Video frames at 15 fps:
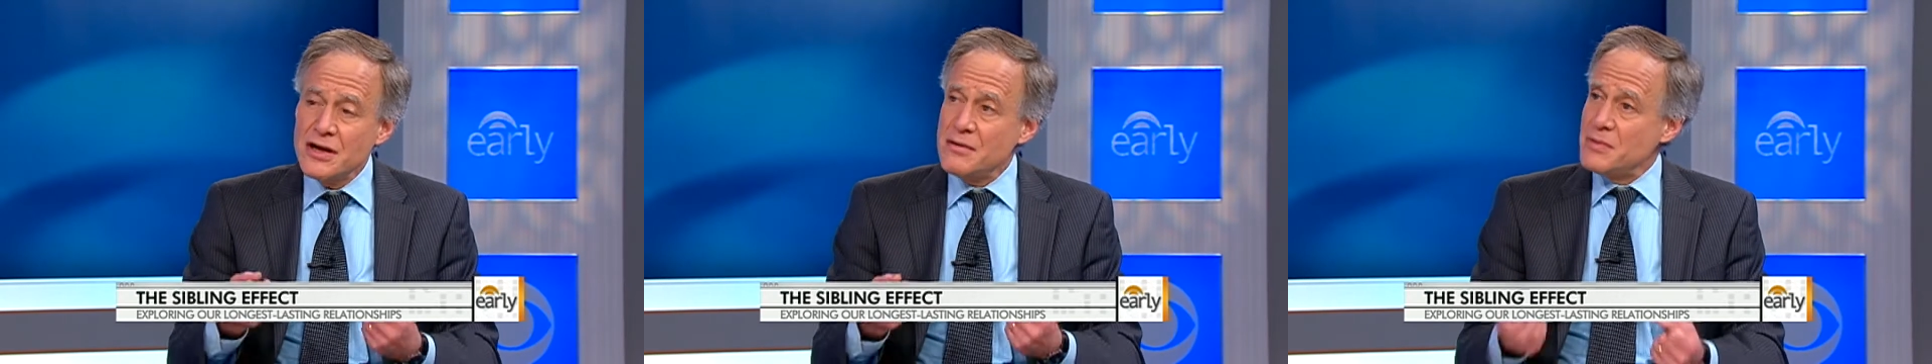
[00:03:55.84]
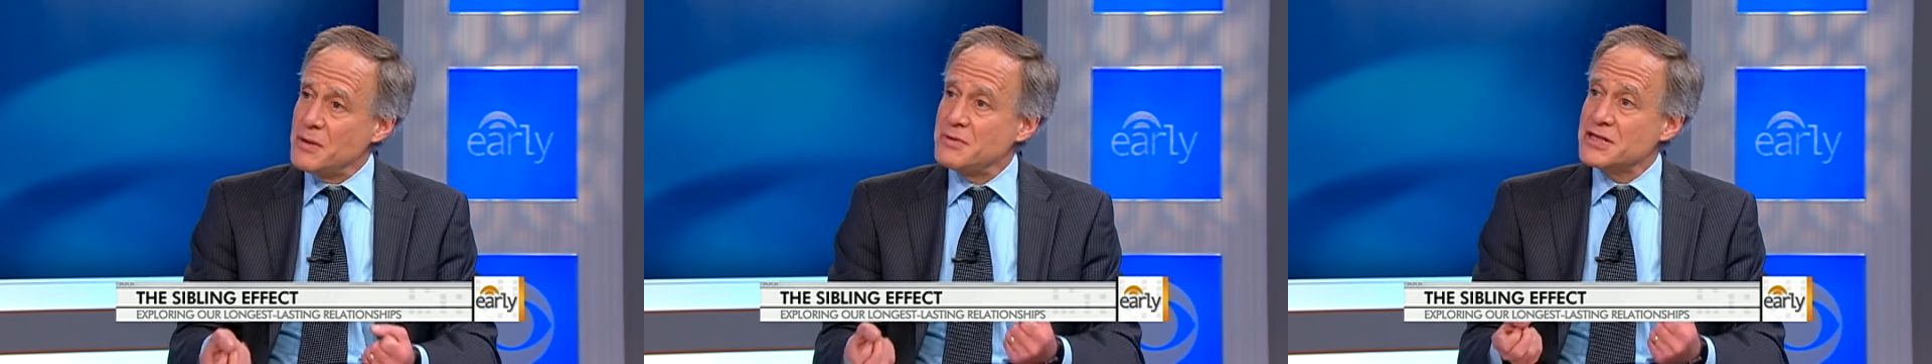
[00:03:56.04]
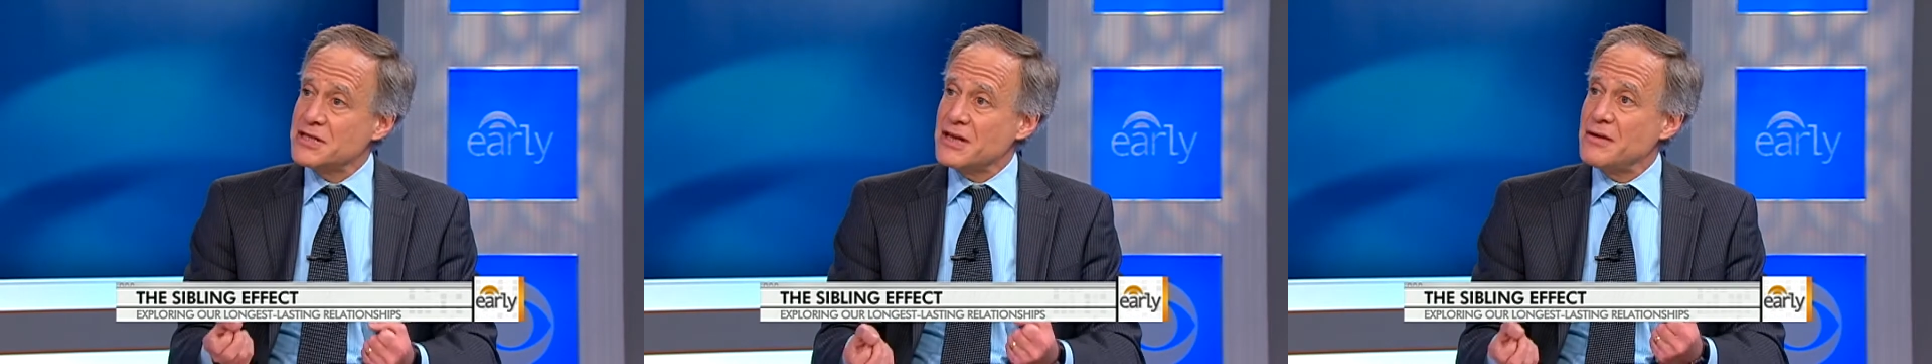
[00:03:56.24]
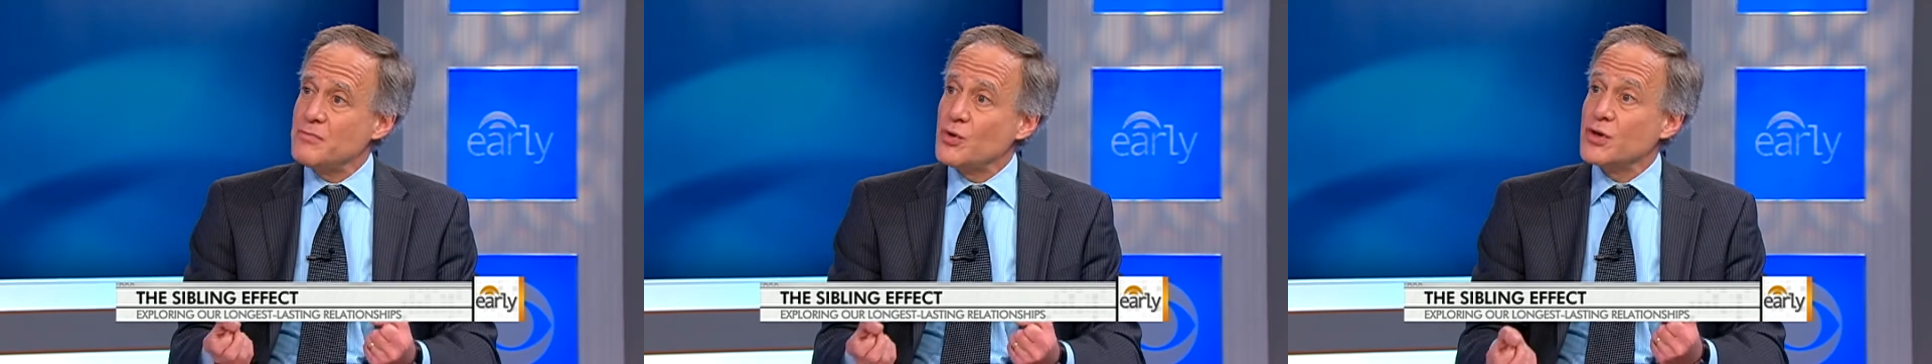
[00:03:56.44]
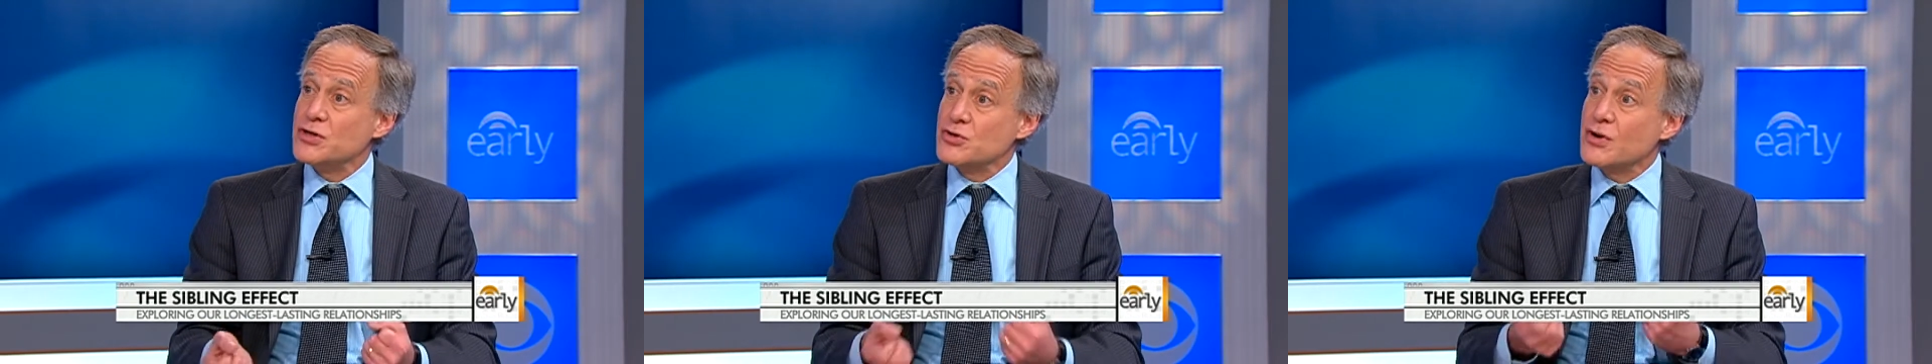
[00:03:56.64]
Maybe the same
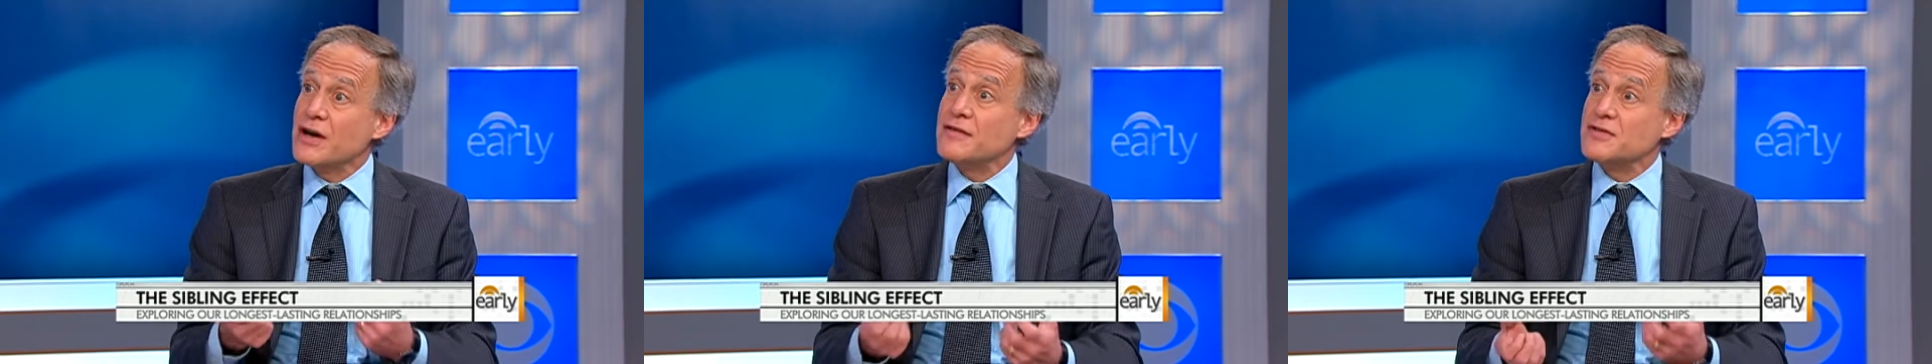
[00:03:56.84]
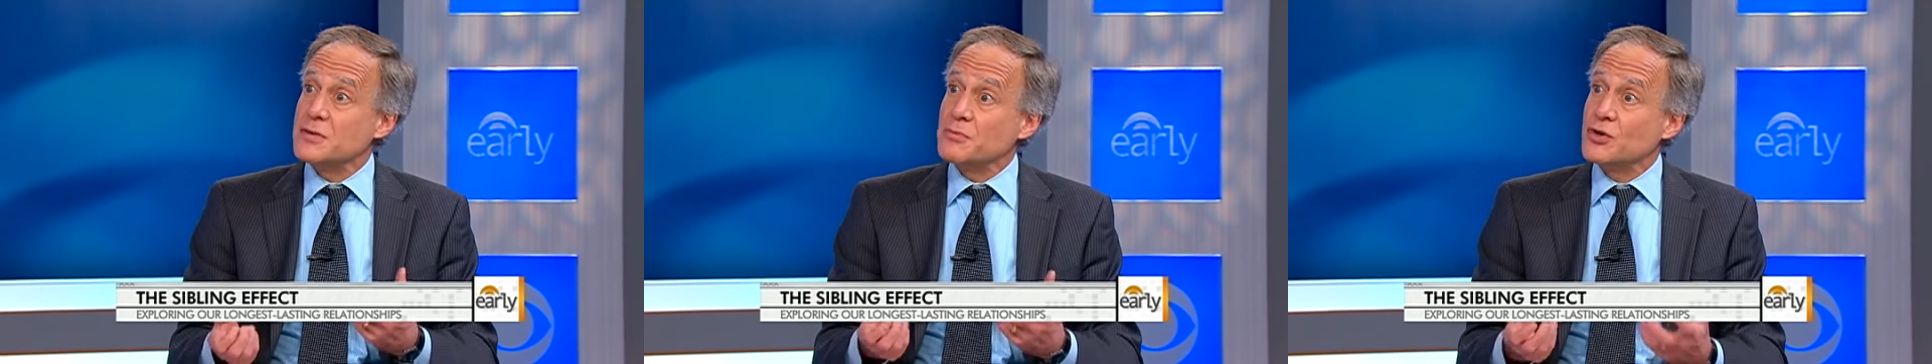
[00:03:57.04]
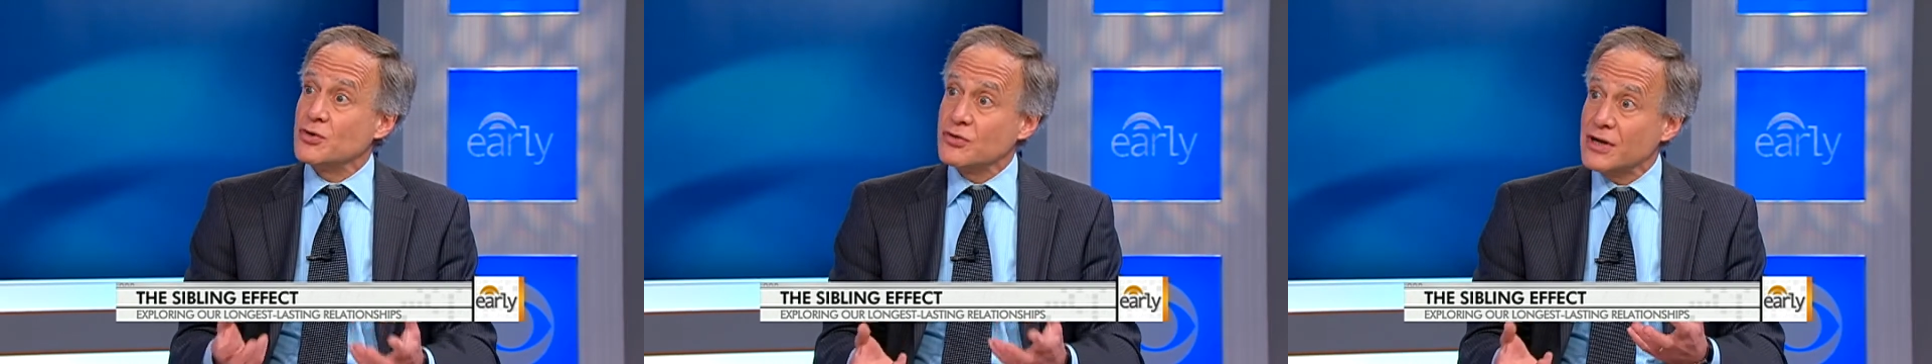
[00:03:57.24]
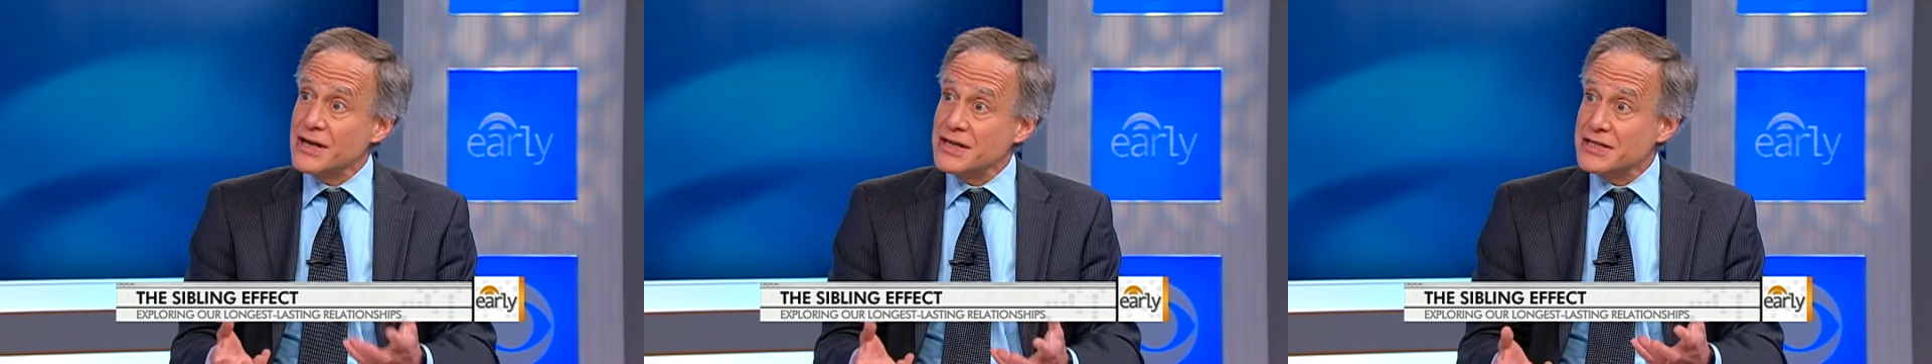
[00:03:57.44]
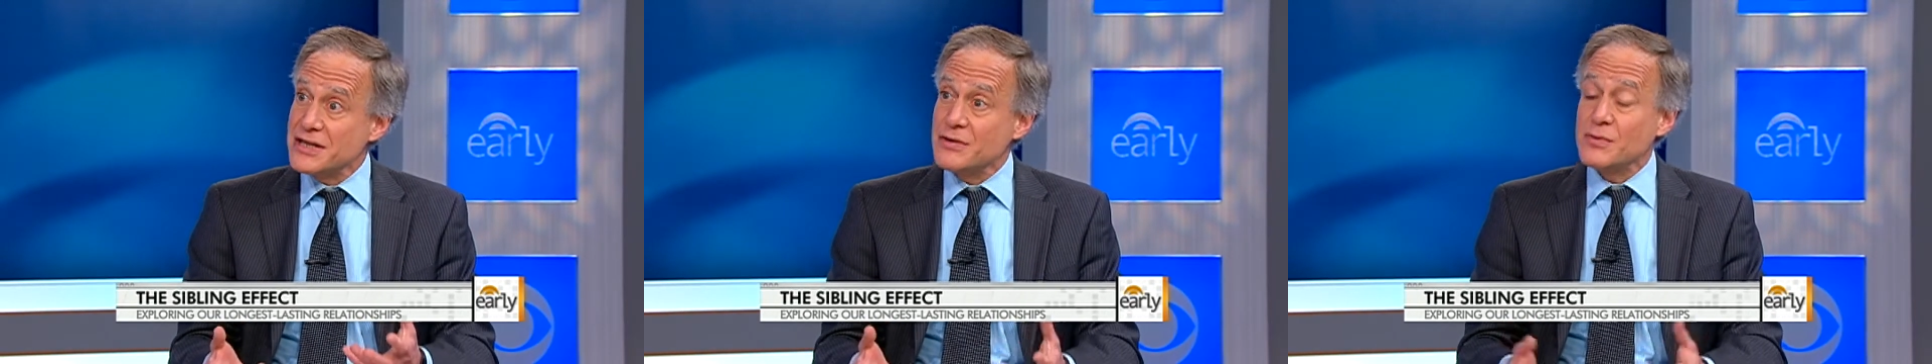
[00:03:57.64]
boy drives him
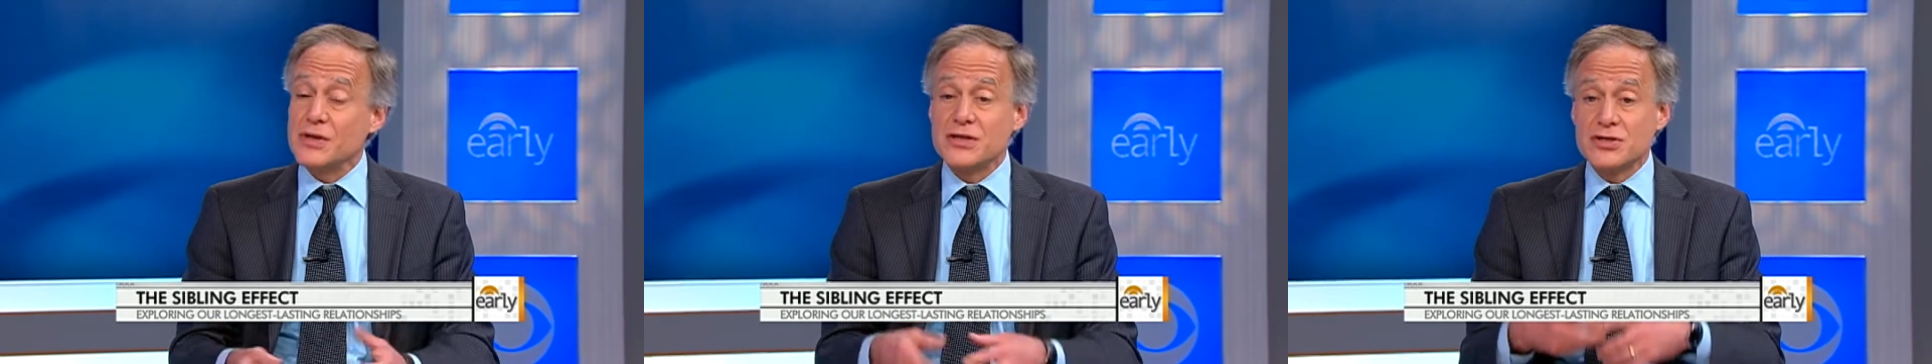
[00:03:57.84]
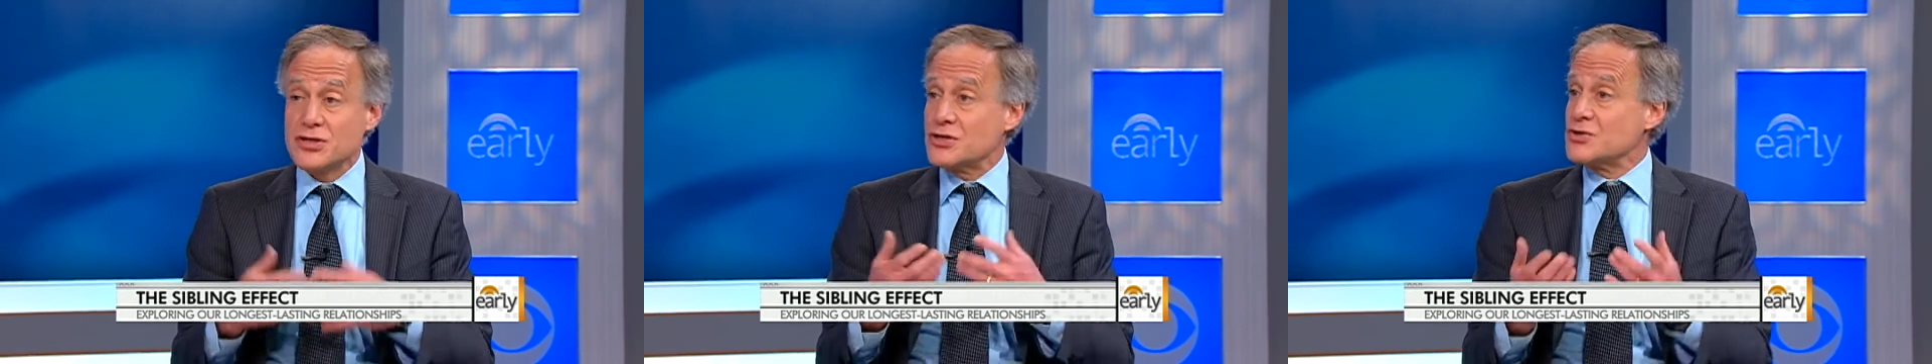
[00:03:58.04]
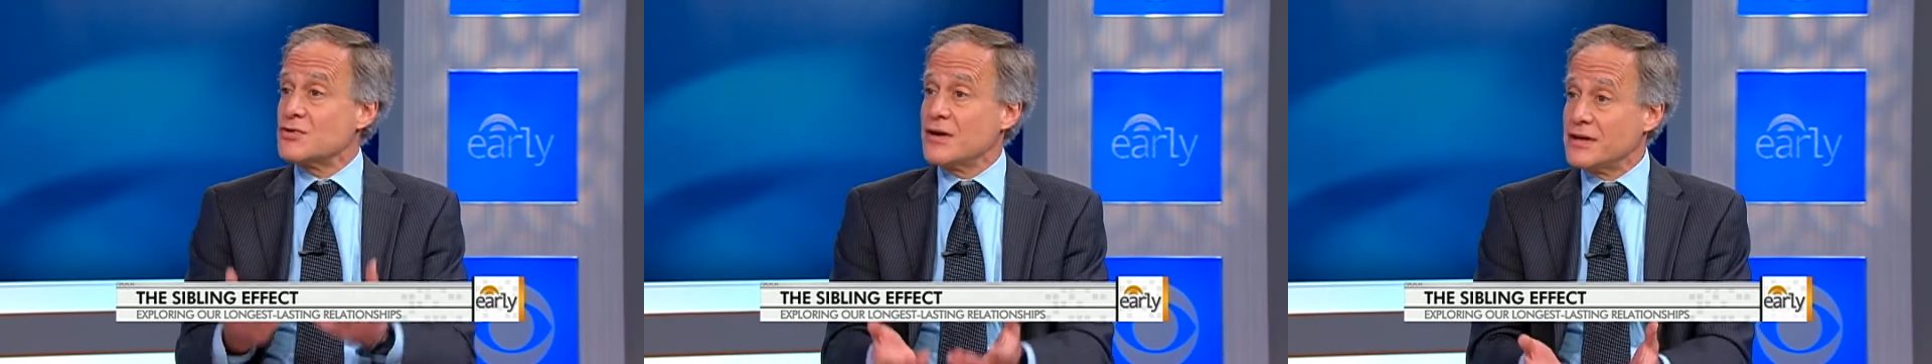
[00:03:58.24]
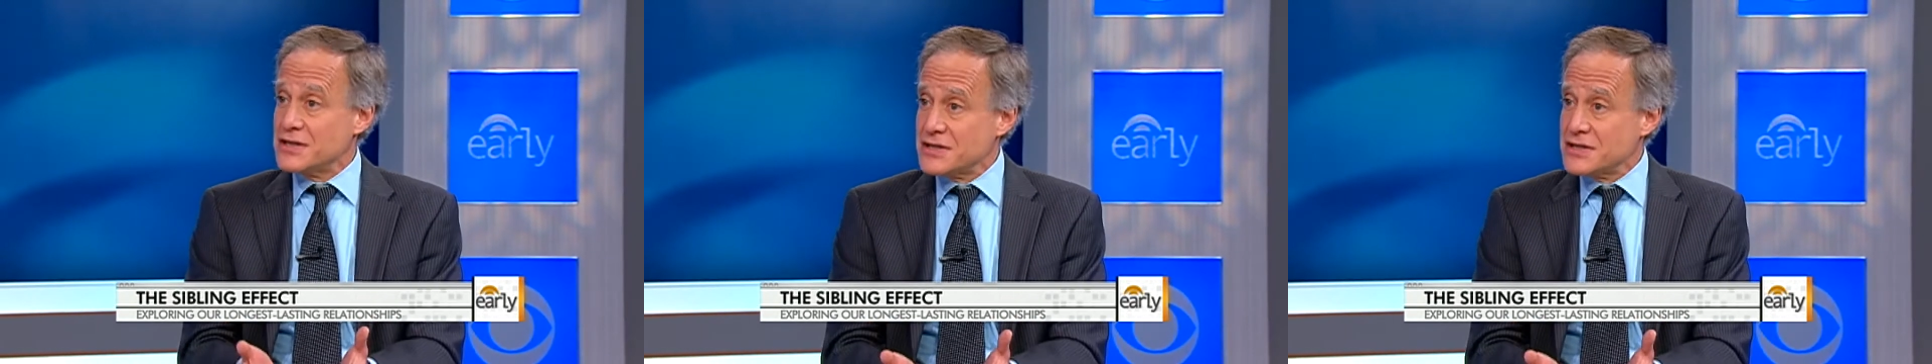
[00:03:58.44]
crazy when he's just trying